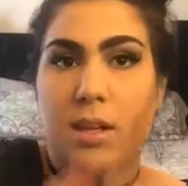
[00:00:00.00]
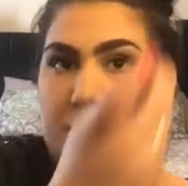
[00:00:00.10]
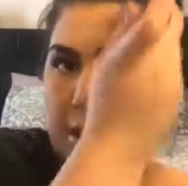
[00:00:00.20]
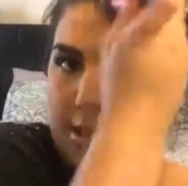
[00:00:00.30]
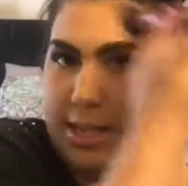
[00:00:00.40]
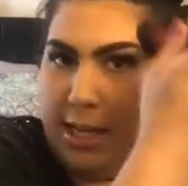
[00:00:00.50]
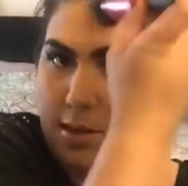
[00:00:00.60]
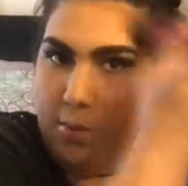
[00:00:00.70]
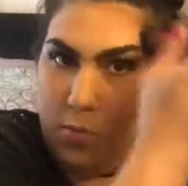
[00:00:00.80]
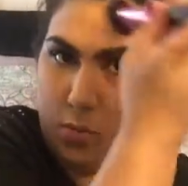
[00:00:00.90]
And then I'm going to
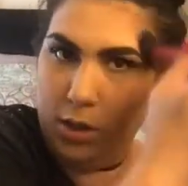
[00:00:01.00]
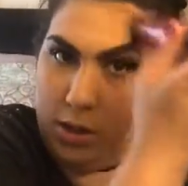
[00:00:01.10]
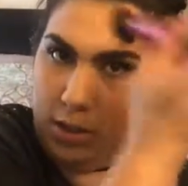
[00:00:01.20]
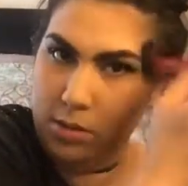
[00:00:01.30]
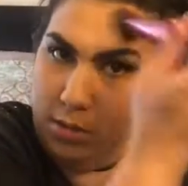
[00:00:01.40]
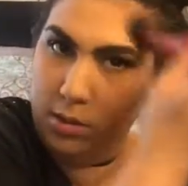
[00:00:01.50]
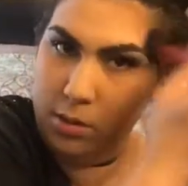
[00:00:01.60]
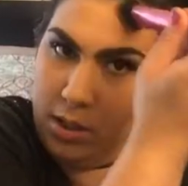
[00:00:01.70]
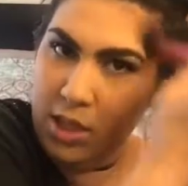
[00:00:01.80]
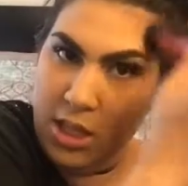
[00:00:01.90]
take a more,
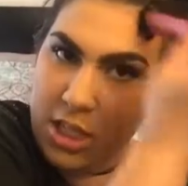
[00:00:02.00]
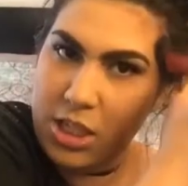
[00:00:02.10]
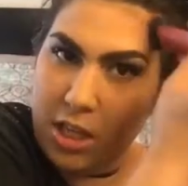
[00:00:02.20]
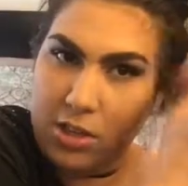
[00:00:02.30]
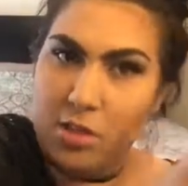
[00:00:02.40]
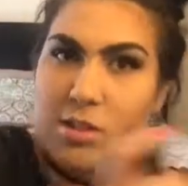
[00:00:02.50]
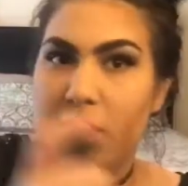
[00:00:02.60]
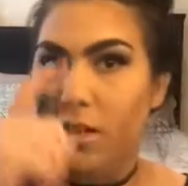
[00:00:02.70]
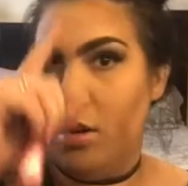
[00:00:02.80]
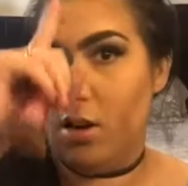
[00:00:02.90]
she also
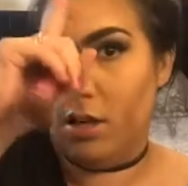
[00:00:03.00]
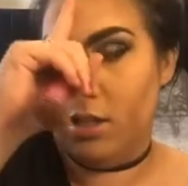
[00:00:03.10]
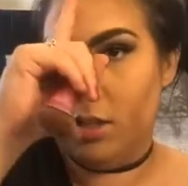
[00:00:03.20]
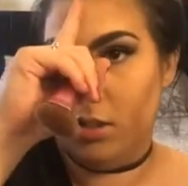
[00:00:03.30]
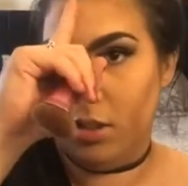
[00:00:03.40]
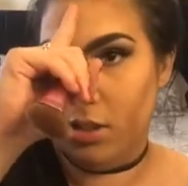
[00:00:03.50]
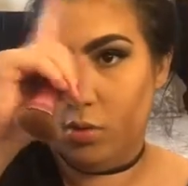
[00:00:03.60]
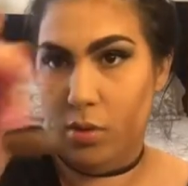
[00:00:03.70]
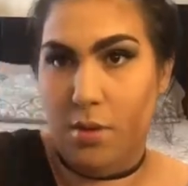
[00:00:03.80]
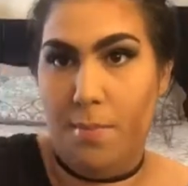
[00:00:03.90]
said not to
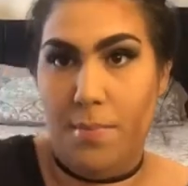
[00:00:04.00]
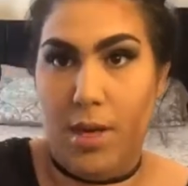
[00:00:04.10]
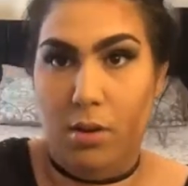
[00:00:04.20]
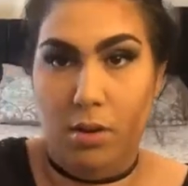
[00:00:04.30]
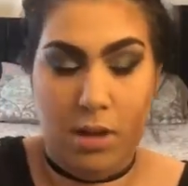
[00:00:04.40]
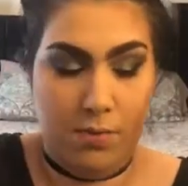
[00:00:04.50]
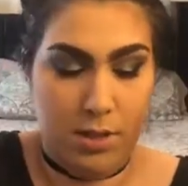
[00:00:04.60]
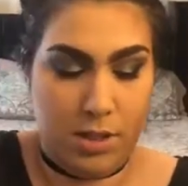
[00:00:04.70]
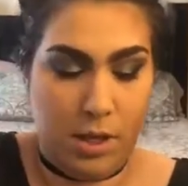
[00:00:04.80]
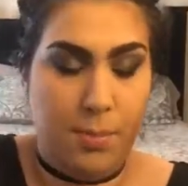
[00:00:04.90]
contour the middle of
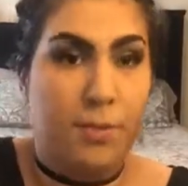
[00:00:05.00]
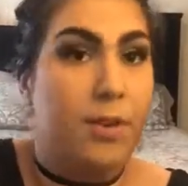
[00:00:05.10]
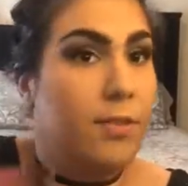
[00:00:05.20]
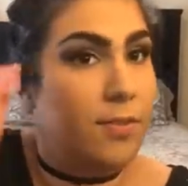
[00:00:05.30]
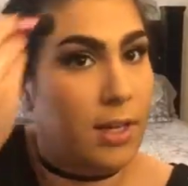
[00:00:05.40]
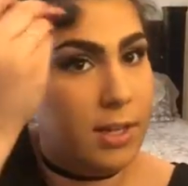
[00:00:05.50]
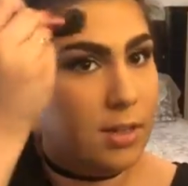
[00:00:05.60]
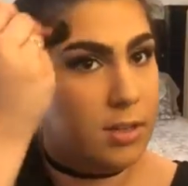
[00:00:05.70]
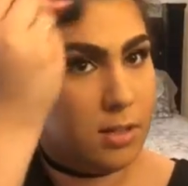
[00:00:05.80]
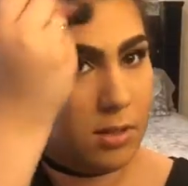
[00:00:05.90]
the top of your
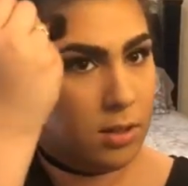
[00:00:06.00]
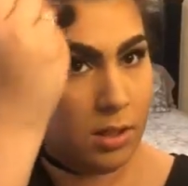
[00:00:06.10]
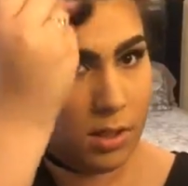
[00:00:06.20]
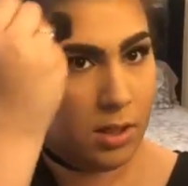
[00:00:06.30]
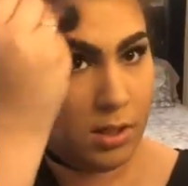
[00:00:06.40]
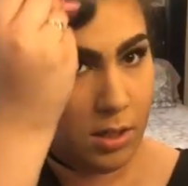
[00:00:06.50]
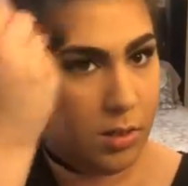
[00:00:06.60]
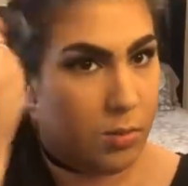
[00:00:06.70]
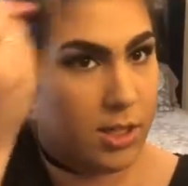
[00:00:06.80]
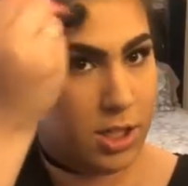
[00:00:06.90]
face,
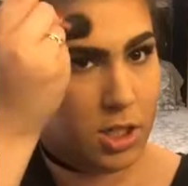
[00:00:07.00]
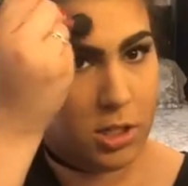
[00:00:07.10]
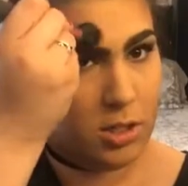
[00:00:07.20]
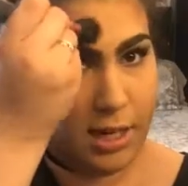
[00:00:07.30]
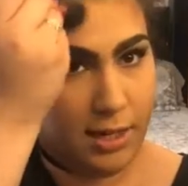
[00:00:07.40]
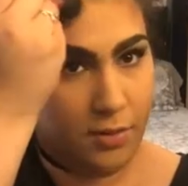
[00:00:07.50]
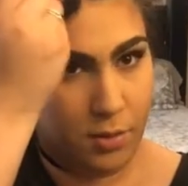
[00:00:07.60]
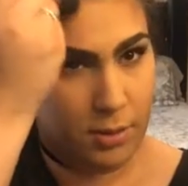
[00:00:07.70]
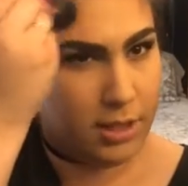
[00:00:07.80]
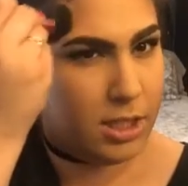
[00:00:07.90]
which I
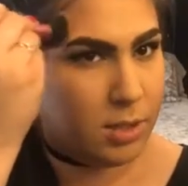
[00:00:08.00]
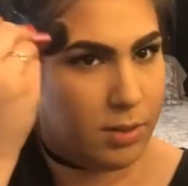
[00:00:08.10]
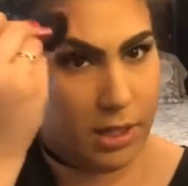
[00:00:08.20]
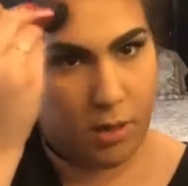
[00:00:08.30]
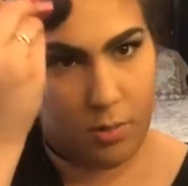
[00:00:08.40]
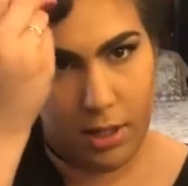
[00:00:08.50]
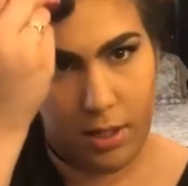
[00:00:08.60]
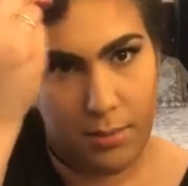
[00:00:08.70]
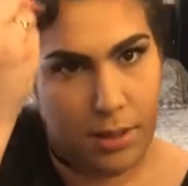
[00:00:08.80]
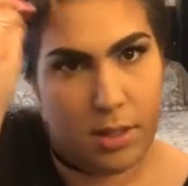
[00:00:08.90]
never really do
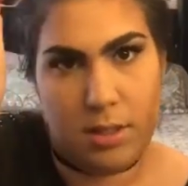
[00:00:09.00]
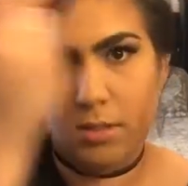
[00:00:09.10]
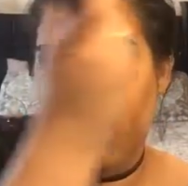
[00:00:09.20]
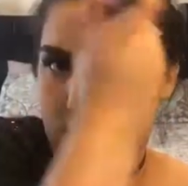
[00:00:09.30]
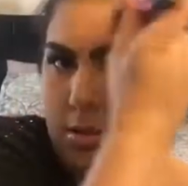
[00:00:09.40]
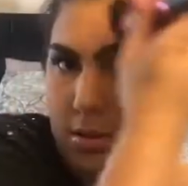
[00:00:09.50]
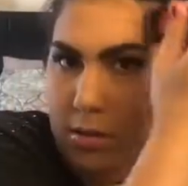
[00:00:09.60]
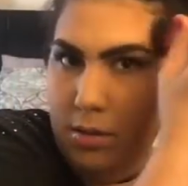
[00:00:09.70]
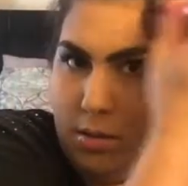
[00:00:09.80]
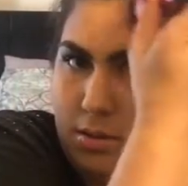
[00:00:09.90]
anyway, because